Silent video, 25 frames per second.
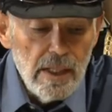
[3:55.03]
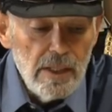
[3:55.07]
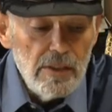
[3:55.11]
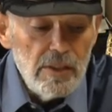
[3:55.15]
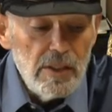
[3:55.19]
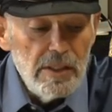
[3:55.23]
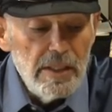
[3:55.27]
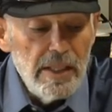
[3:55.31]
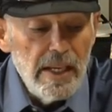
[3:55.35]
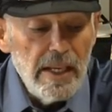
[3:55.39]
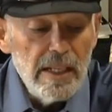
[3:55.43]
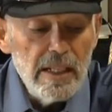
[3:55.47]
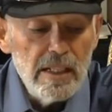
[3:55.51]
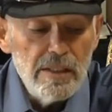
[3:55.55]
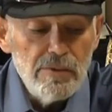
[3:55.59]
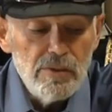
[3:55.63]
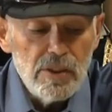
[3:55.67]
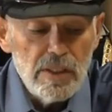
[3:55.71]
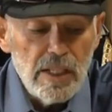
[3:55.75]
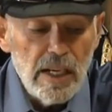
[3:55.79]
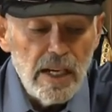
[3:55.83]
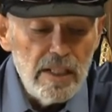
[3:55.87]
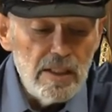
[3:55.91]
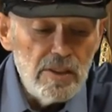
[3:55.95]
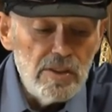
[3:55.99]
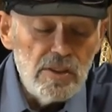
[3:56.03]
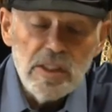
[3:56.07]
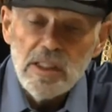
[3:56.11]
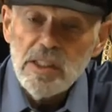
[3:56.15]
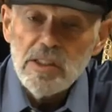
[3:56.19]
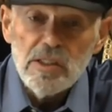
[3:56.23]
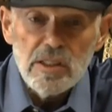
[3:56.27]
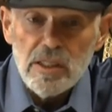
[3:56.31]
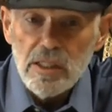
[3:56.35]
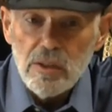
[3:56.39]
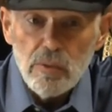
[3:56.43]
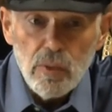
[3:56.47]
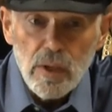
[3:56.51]
The negative side is
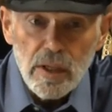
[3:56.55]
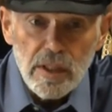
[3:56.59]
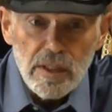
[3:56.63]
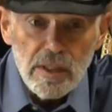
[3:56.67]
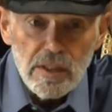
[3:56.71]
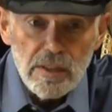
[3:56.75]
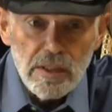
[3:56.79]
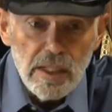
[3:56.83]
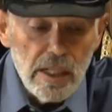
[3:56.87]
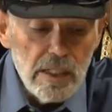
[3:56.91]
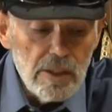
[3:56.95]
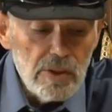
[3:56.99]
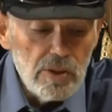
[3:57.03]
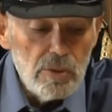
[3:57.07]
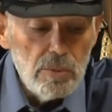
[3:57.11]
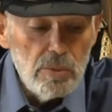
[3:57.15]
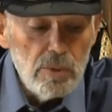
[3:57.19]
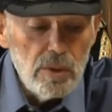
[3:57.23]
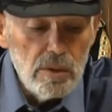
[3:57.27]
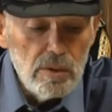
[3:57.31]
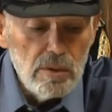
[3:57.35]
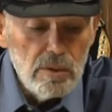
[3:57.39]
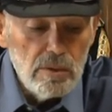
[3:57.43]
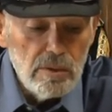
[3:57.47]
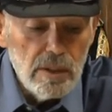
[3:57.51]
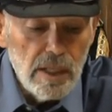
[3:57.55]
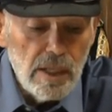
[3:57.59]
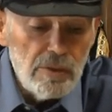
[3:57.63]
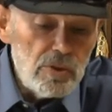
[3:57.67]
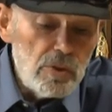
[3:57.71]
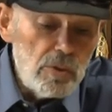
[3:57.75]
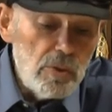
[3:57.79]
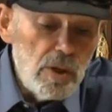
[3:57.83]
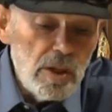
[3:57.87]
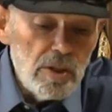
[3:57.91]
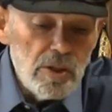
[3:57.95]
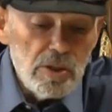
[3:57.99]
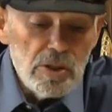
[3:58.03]
easily recognizable.
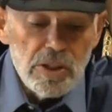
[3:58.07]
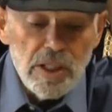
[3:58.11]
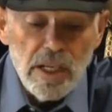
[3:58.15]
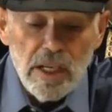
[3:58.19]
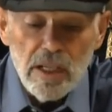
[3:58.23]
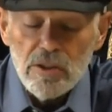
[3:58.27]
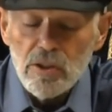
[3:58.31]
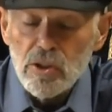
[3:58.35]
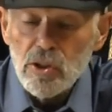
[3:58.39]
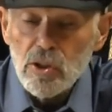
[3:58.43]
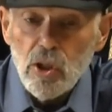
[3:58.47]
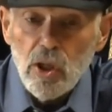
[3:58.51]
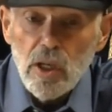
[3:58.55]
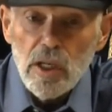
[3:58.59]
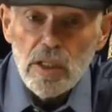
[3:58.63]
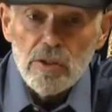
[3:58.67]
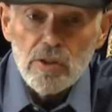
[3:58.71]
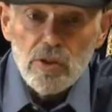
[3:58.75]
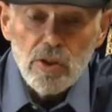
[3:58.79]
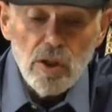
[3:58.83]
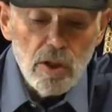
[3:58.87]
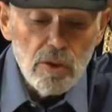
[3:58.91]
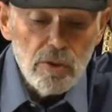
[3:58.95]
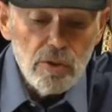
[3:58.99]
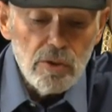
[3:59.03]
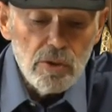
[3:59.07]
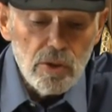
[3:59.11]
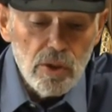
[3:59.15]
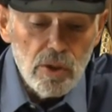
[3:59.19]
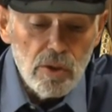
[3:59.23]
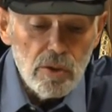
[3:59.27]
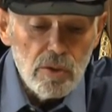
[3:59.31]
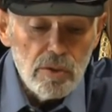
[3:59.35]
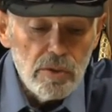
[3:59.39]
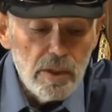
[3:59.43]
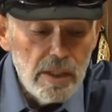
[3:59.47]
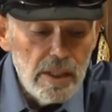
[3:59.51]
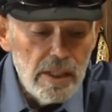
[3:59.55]
After all, the child has lost all the
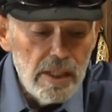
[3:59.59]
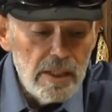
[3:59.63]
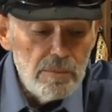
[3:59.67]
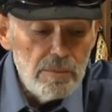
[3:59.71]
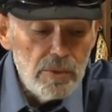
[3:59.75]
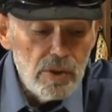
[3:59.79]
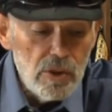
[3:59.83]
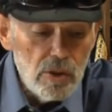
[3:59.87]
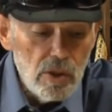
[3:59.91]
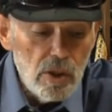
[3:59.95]
Torah that had been